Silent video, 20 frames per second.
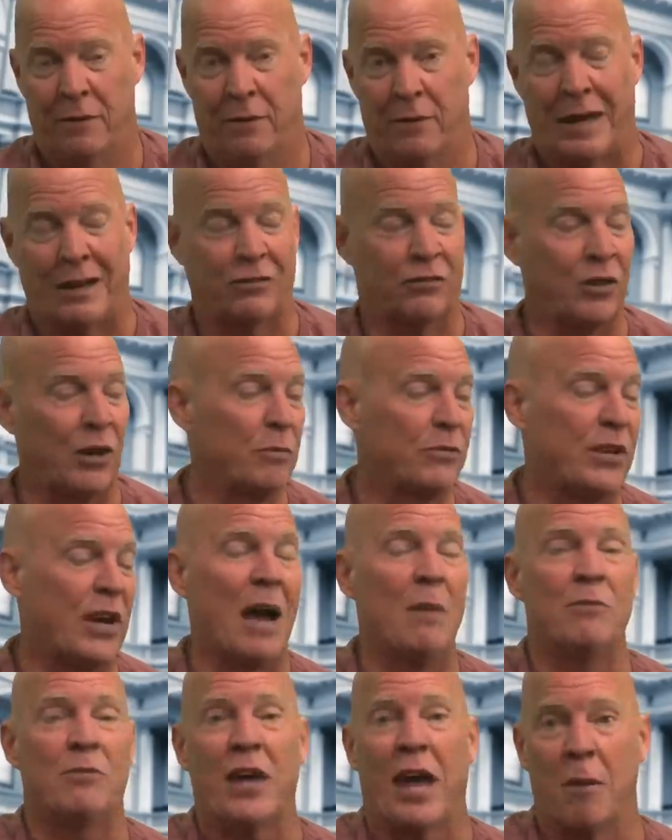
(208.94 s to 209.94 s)
Now,
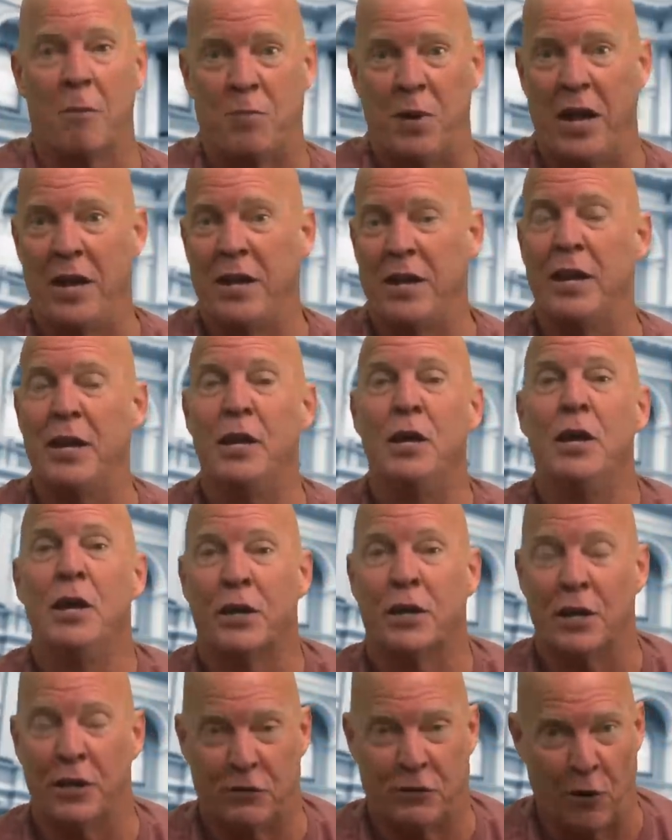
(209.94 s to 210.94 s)
sometimes that opinion
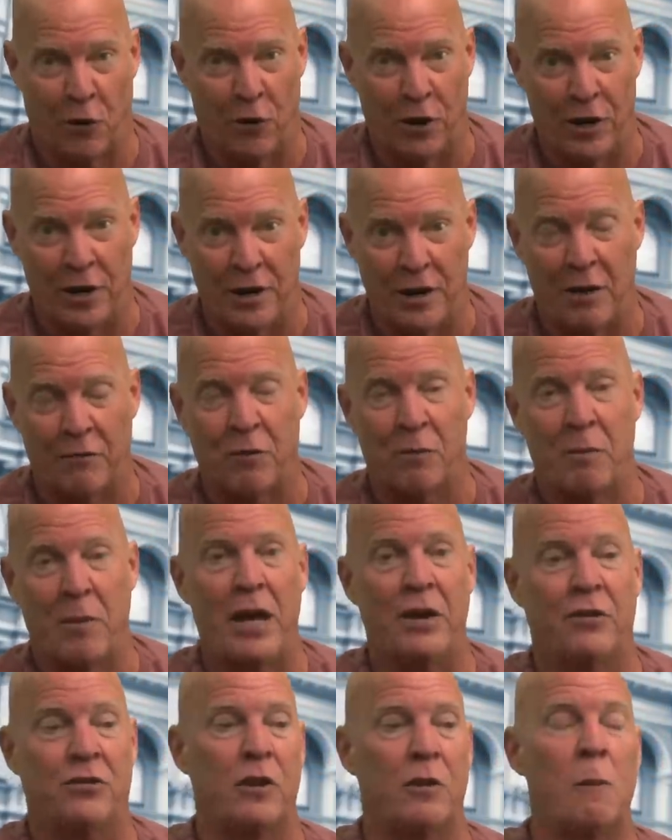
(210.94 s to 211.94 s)
can turn into
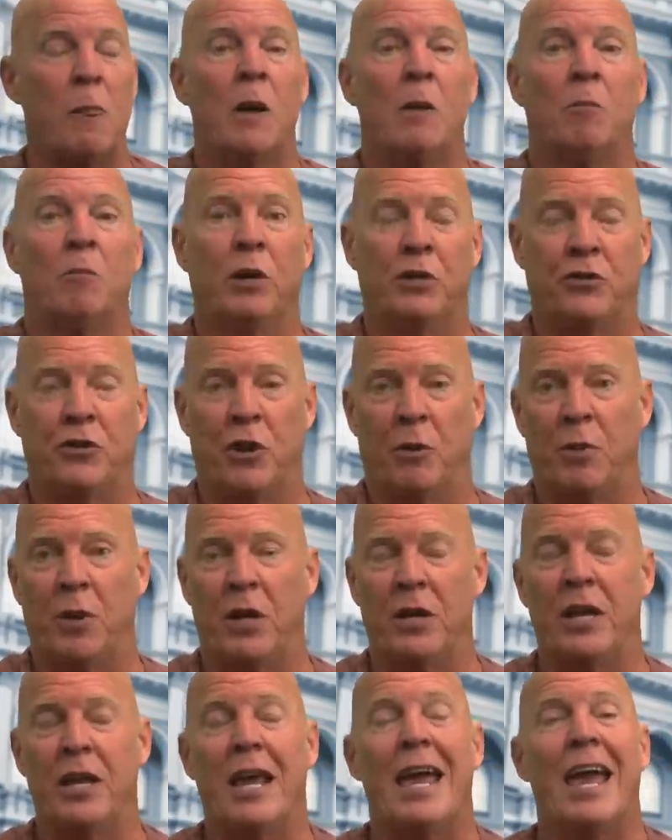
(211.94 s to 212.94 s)
defamation, but it's your
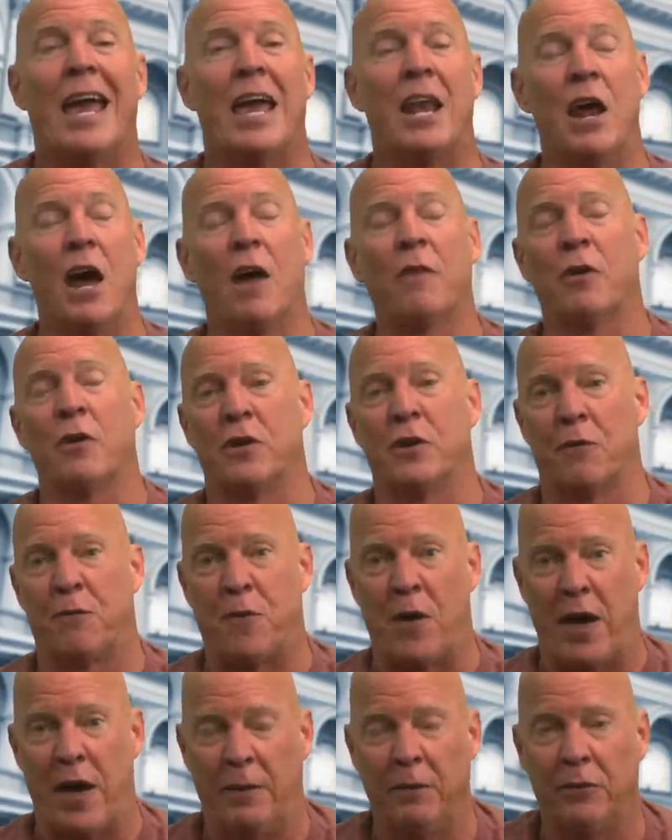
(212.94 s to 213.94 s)
opinion. And other
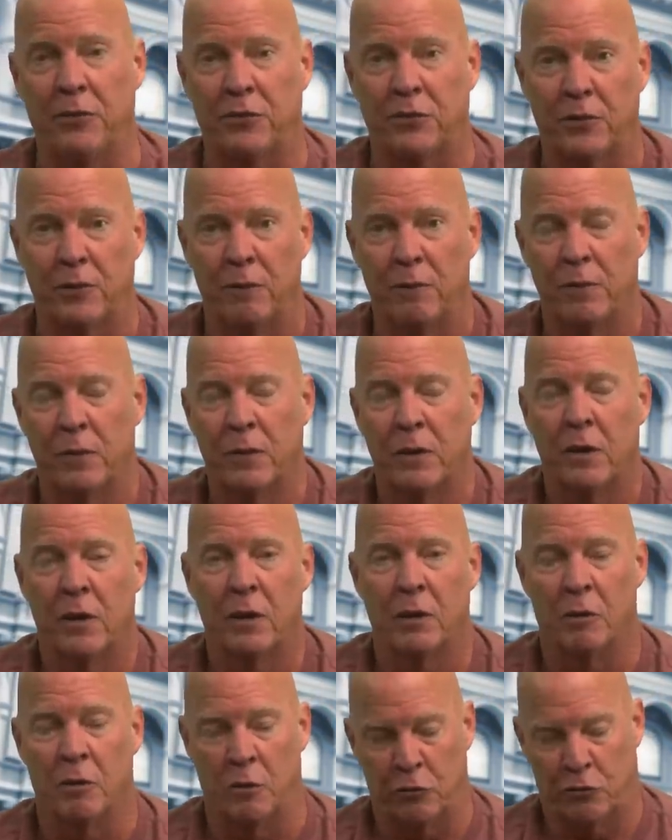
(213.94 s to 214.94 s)
defense,
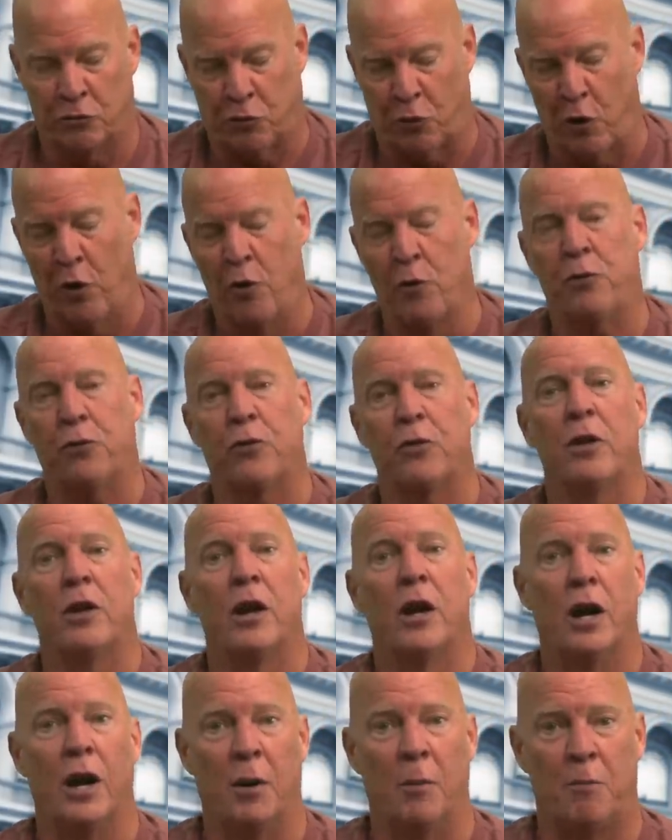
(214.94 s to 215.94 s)
truth,
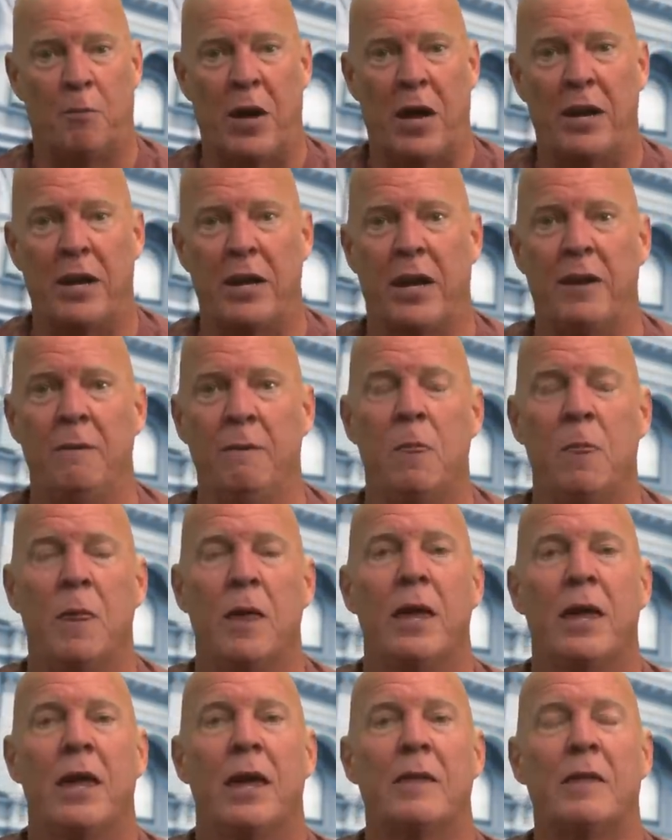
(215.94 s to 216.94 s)
opinion,
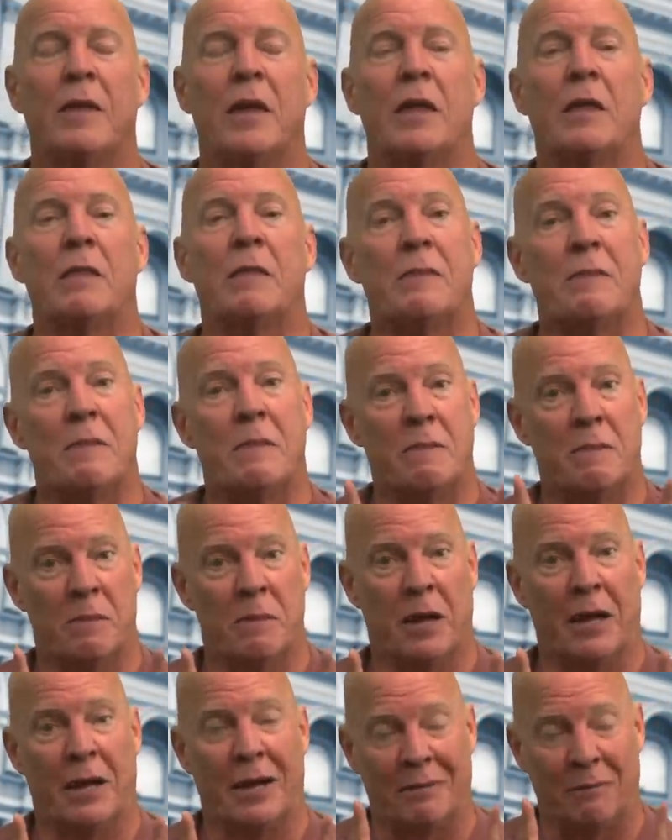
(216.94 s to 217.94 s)

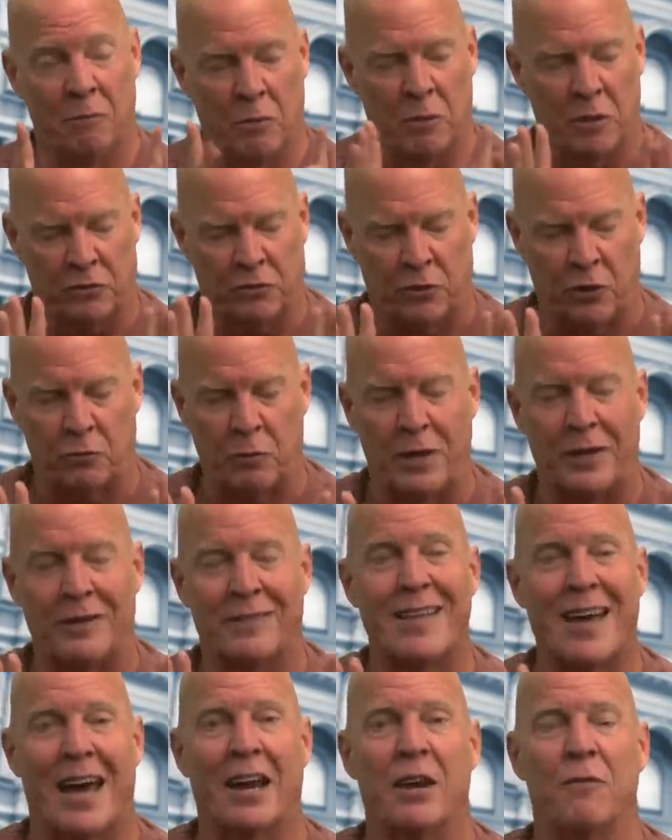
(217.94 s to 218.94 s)
excuse me, it's
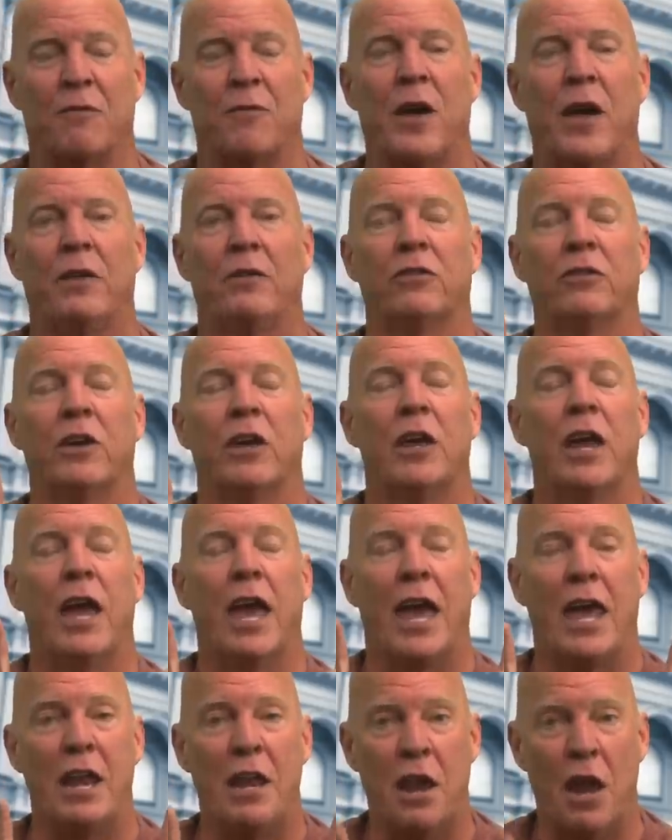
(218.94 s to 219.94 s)
not a defense.
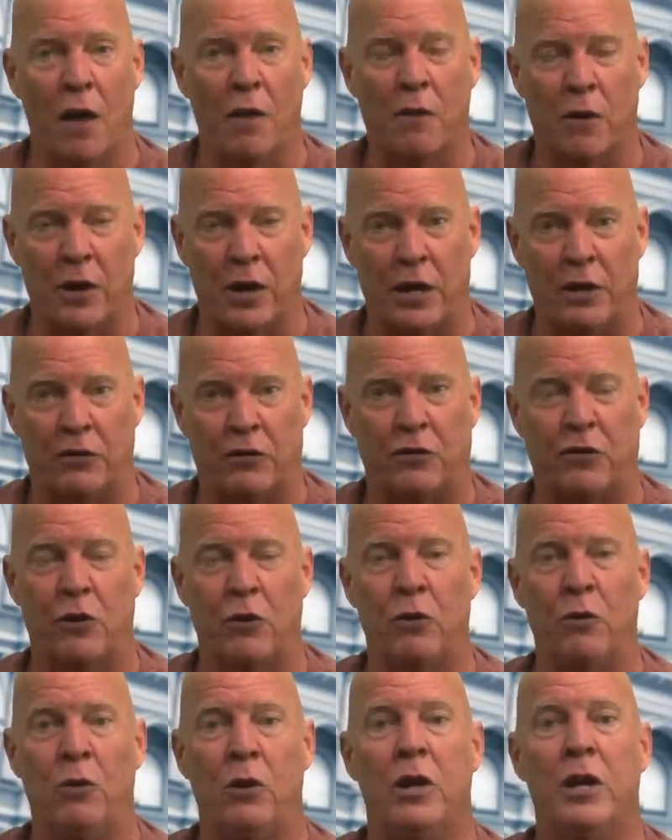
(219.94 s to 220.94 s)
Another
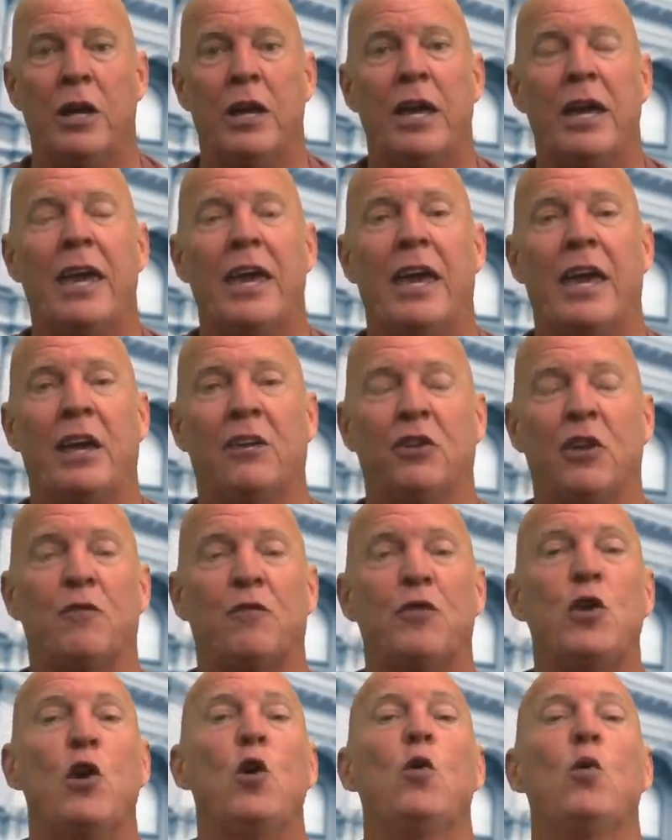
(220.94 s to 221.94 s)
issue is
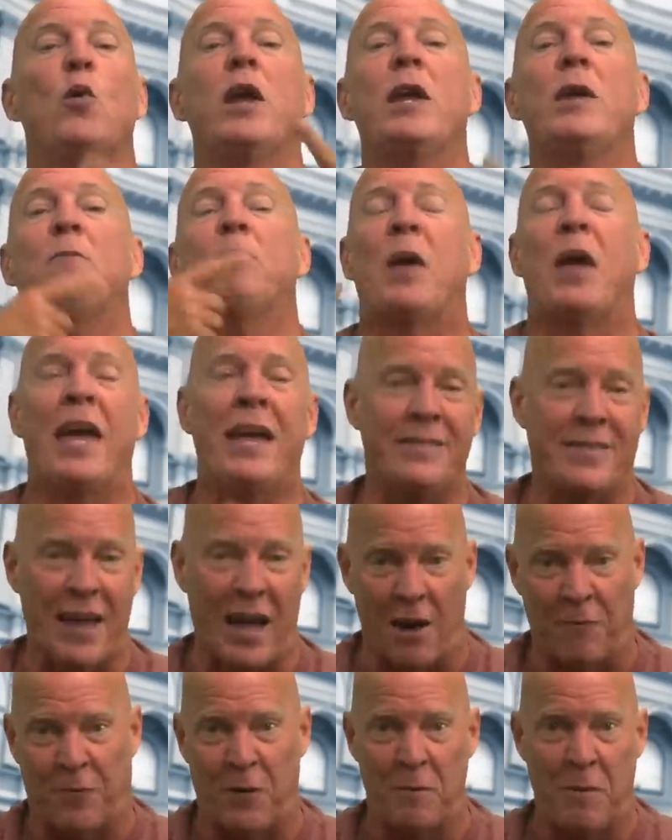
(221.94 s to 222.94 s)
if you repeat
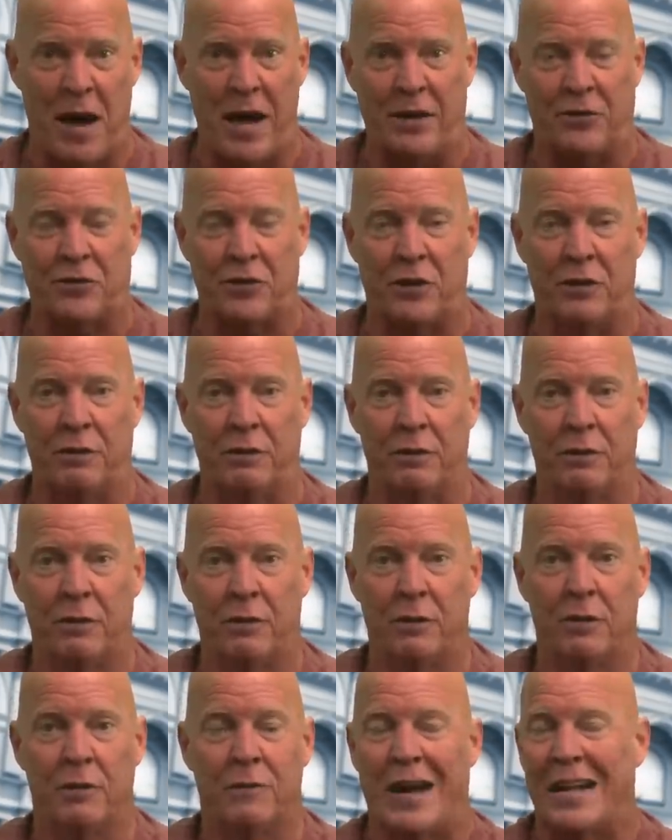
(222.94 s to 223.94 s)
defamation,
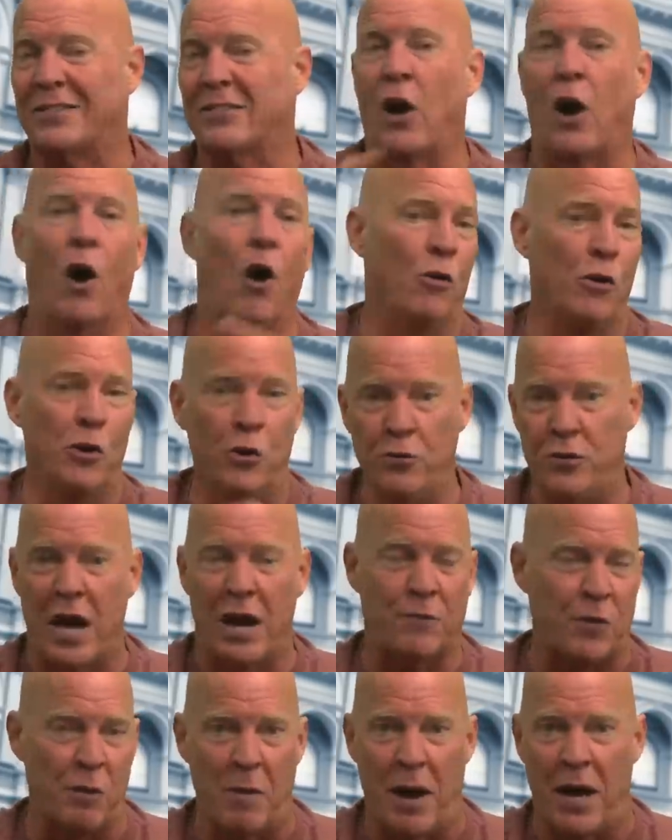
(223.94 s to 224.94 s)
that's a whole new
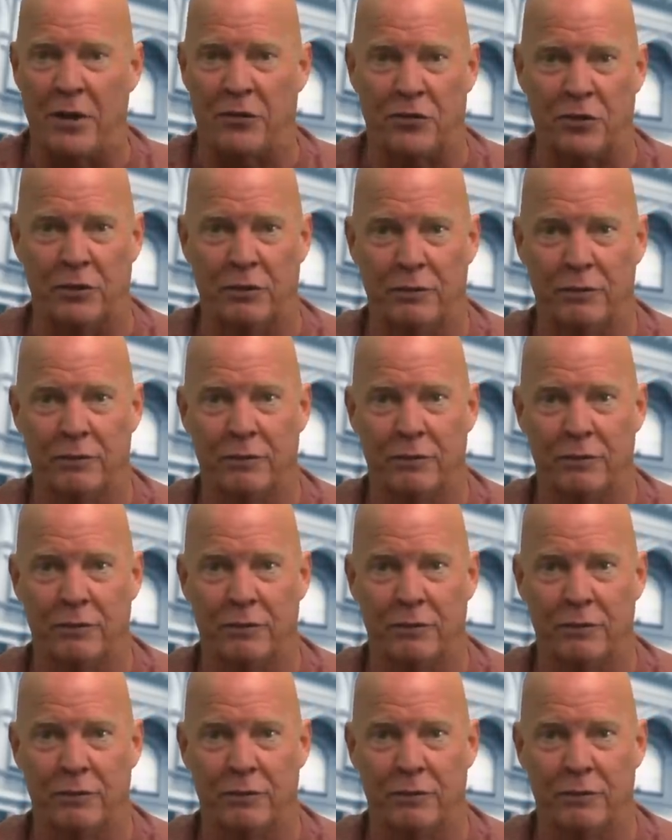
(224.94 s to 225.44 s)
defamation.